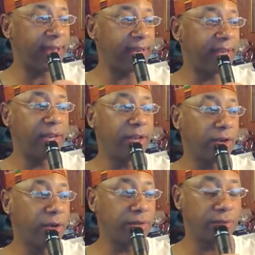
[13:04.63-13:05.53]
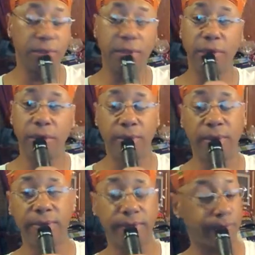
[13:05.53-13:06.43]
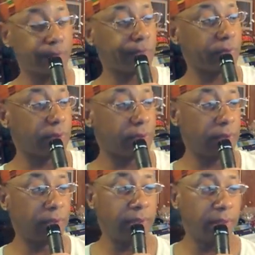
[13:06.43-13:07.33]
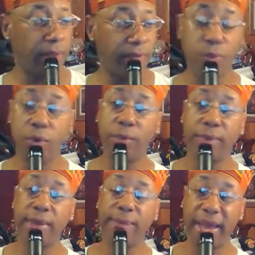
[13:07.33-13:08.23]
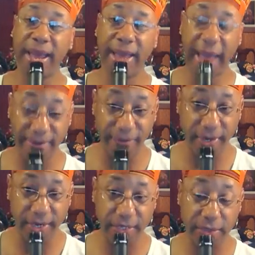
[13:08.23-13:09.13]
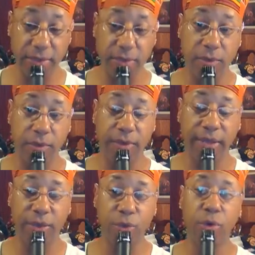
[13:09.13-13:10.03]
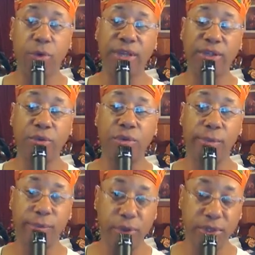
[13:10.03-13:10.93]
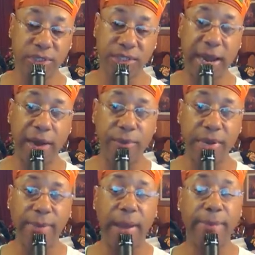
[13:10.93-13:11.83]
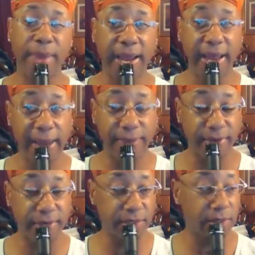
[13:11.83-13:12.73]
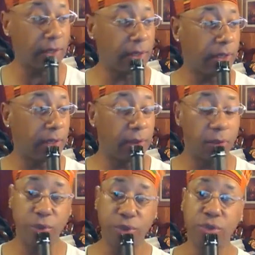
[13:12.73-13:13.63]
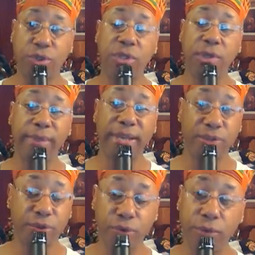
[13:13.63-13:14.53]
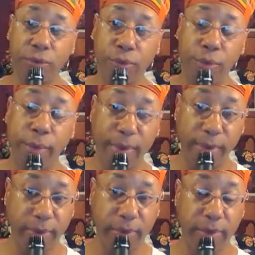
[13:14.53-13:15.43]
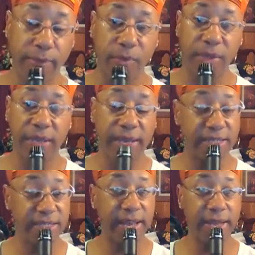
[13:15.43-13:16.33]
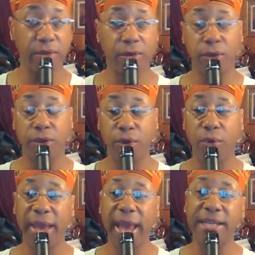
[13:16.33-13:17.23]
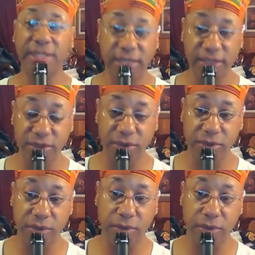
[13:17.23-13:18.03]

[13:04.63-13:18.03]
identity and culture. Well, if you're going to be a Pan-Africanist and you're going to get you some books and start reading about Pan-Africanists, what you should make sure you remember is that your ancestors